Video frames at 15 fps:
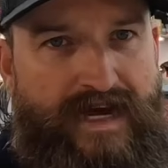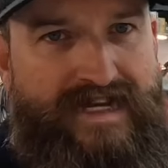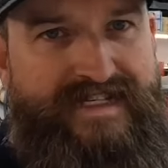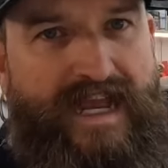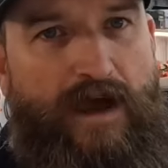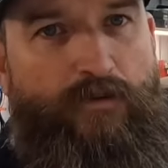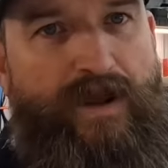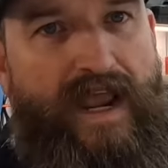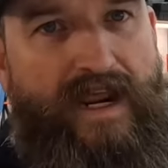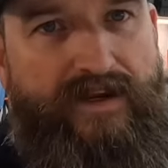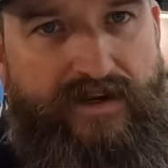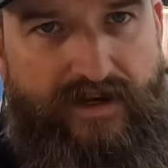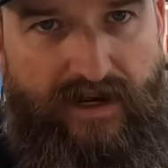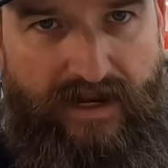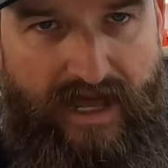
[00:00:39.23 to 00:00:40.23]
that's how we
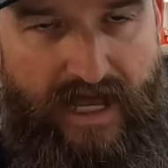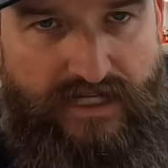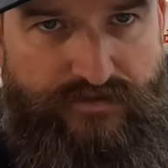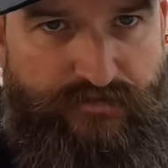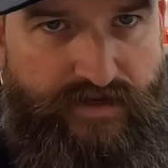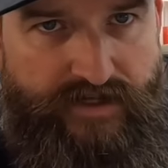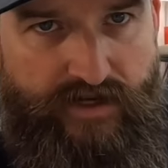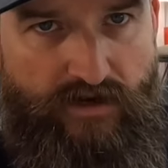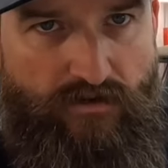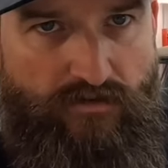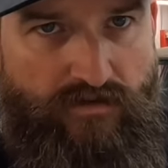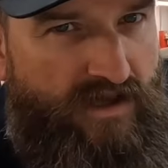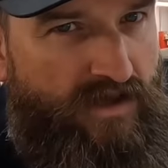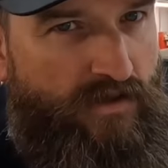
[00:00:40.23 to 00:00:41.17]
ended the last video.